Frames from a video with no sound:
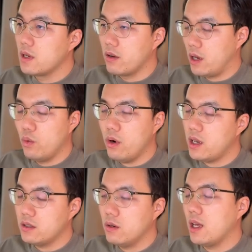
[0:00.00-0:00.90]
Okay, what
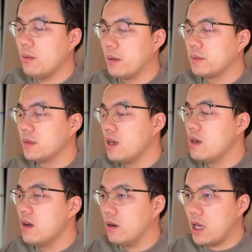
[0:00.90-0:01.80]
is Ollama?
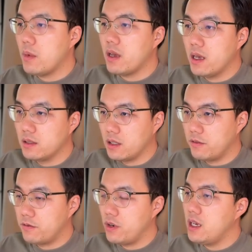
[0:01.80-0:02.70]
Ollama is a
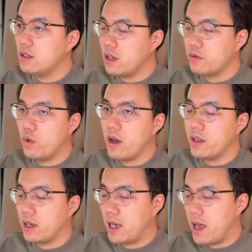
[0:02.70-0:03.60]
free software
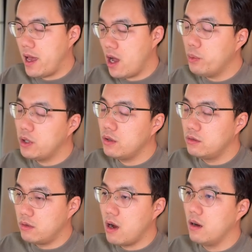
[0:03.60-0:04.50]
that can help you
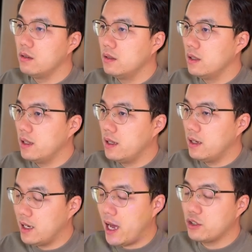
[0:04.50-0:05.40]
run
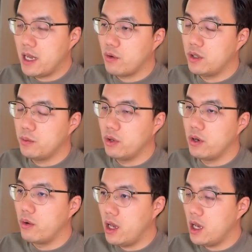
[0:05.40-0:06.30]
large language
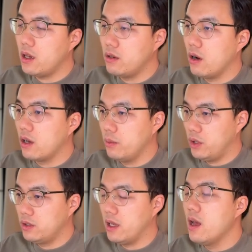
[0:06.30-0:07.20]
model in your
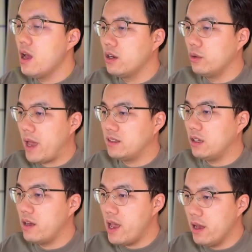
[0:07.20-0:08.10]
computer, no
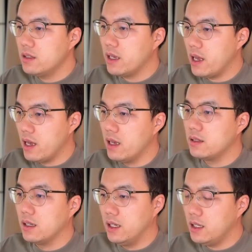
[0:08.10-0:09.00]
matter it
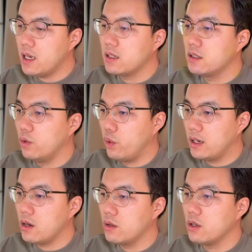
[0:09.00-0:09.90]
is Linux,
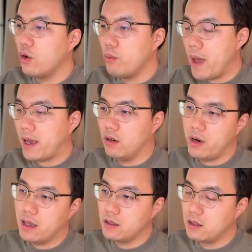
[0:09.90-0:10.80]
Windows, or Mac
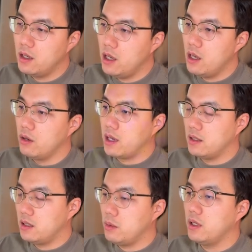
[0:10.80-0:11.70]
OS. You can
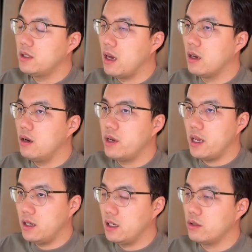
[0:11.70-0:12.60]
simply download
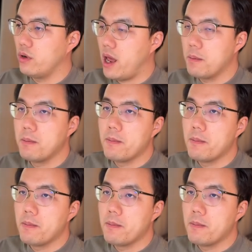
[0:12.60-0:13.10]
and install it.